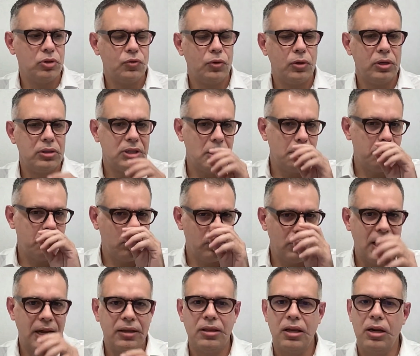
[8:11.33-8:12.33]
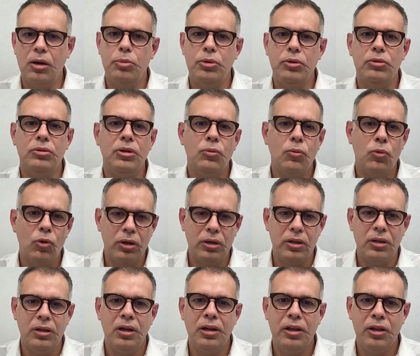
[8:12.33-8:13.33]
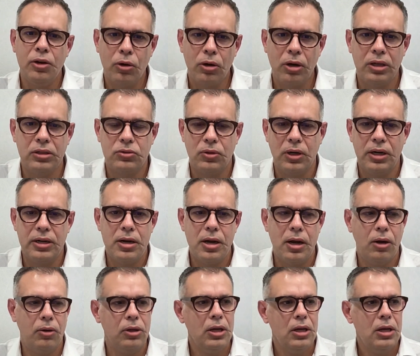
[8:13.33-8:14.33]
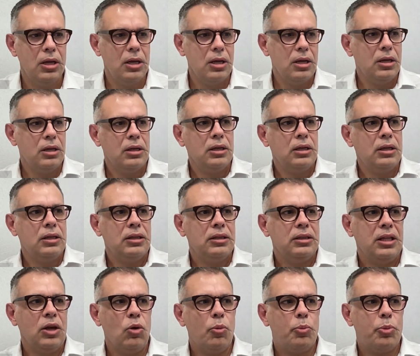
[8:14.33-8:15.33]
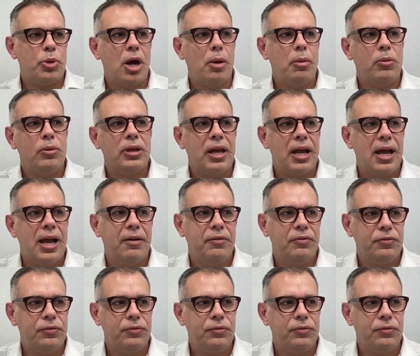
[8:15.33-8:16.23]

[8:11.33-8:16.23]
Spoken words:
for example, like they're building one in Illinois right now, they will probably have